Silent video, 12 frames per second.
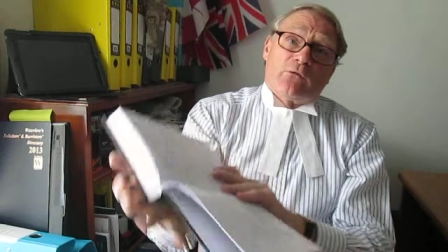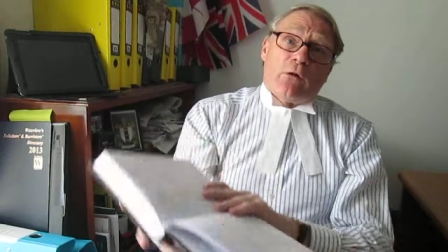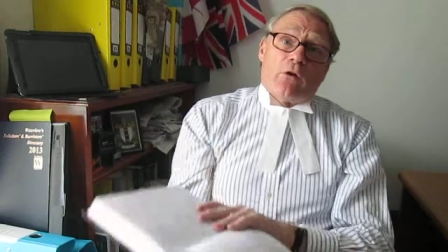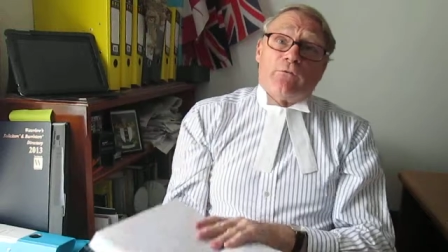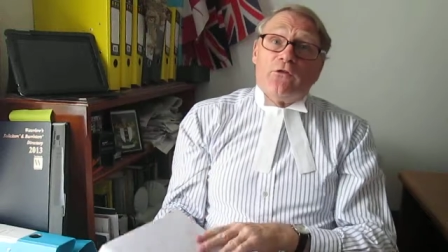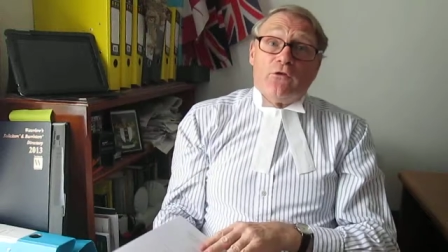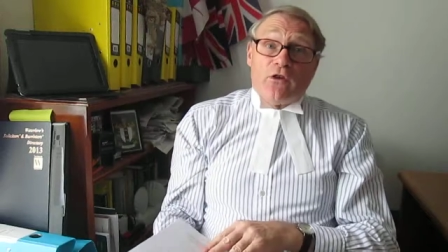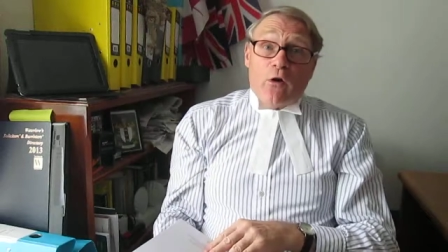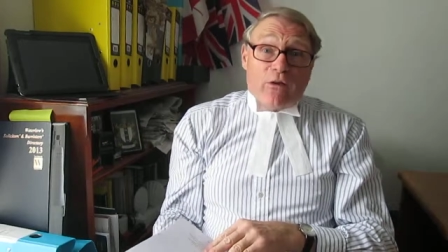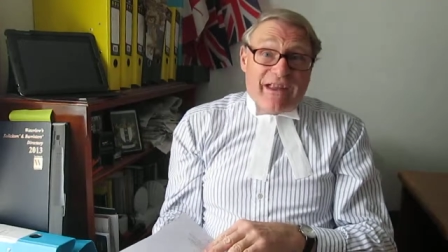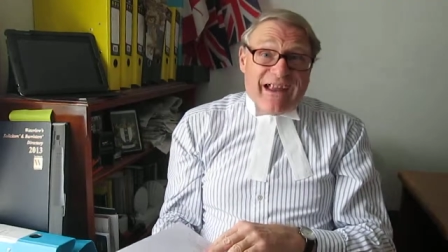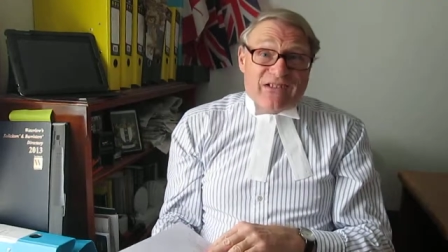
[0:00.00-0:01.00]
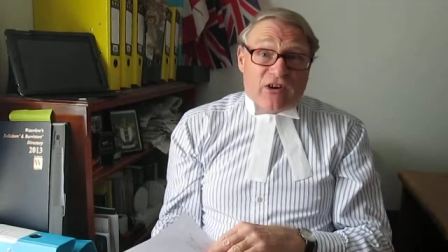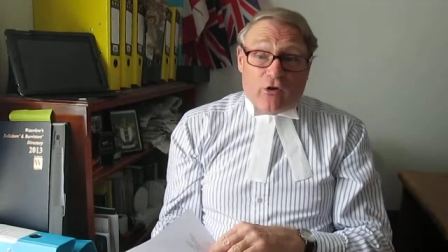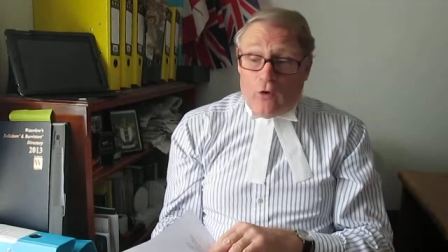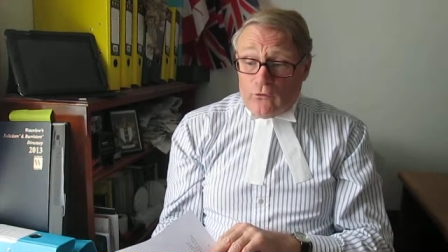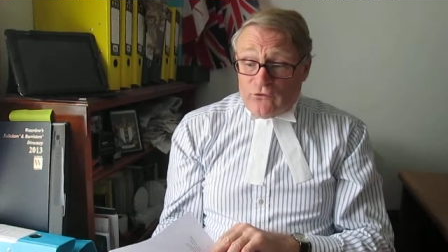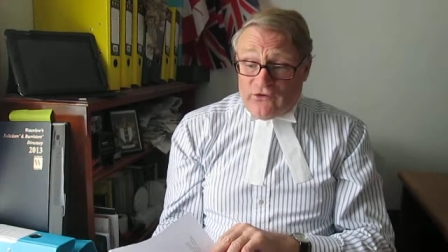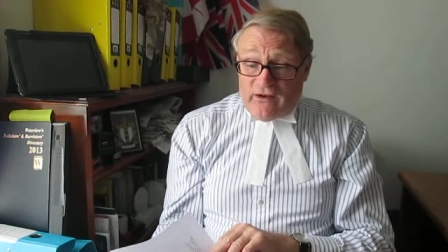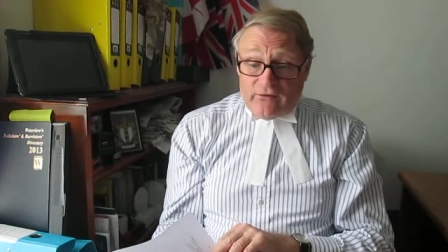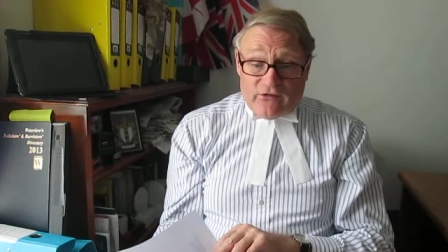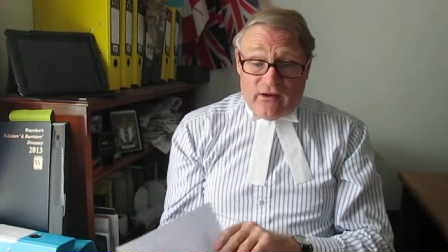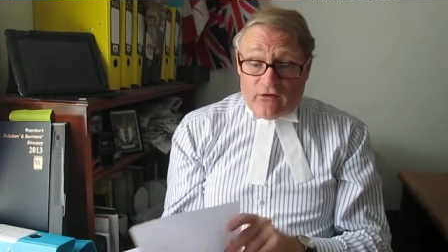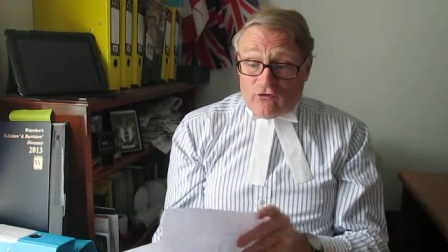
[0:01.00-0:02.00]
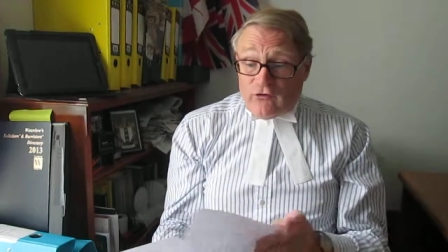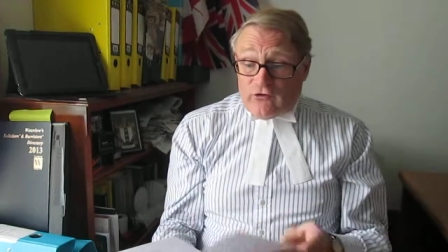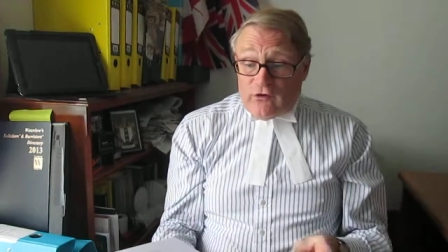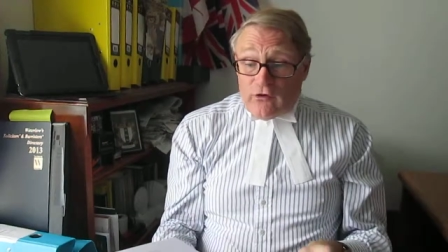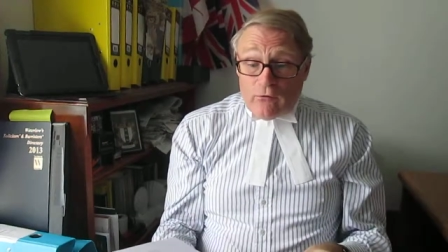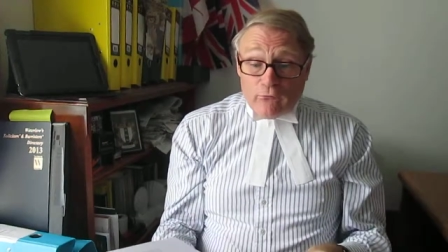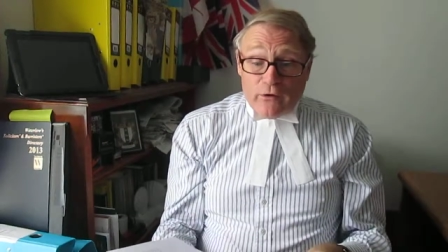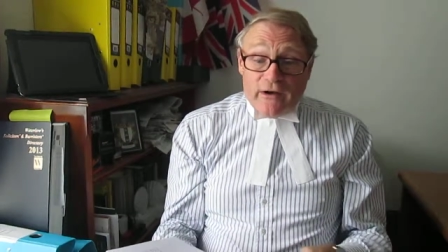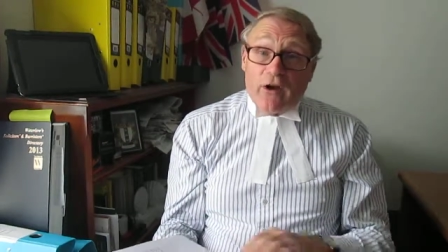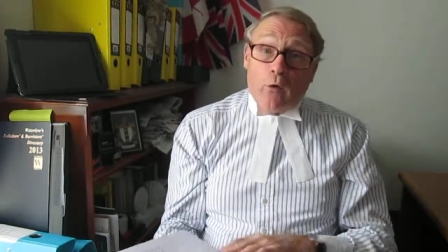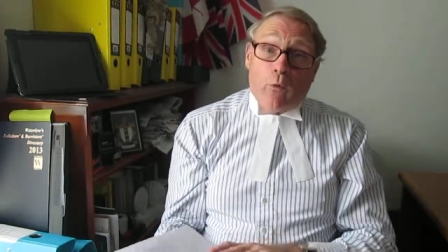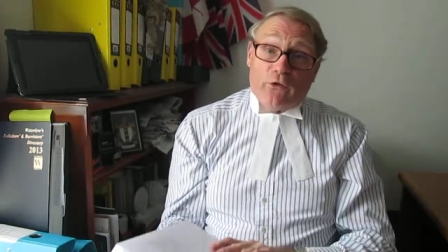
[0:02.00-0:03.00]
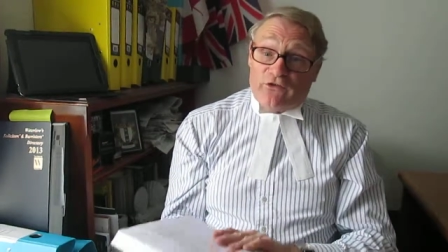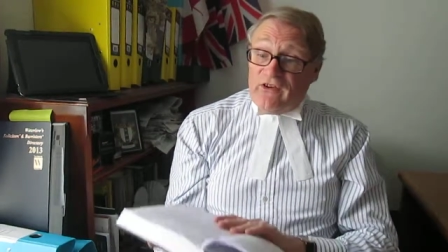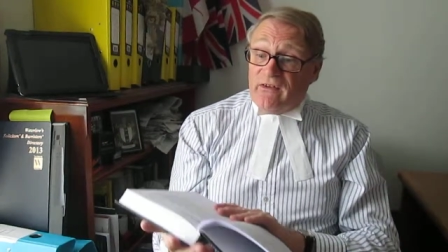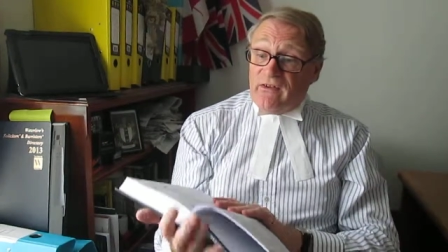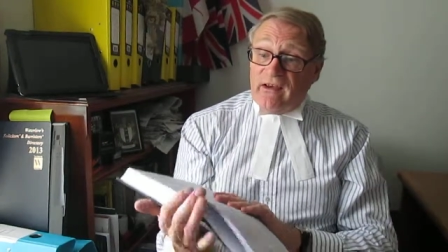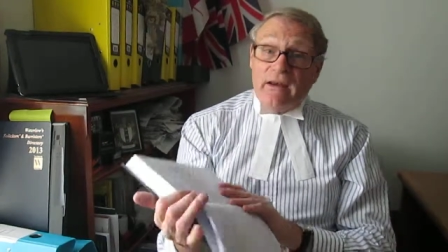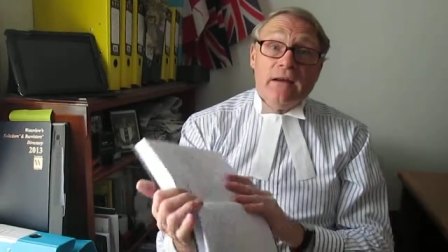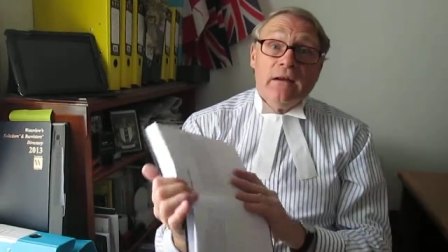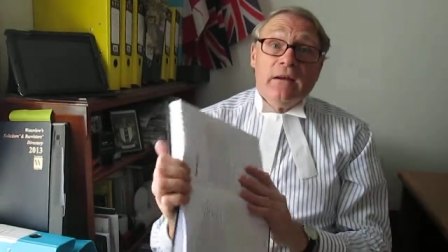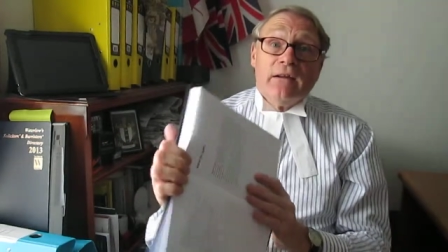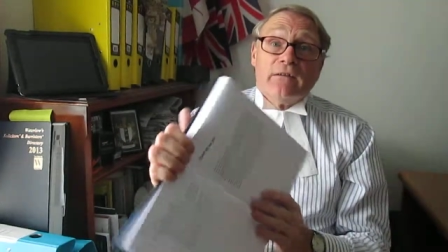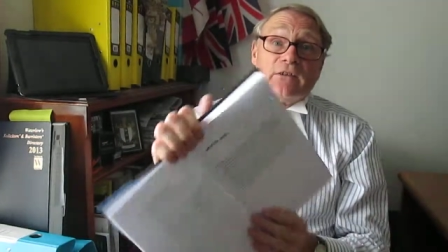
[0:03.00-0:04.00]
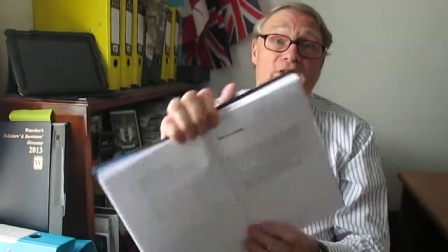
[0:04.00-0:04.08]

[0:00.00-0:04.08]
quite often you don't get a content section, so you don't really know what's in the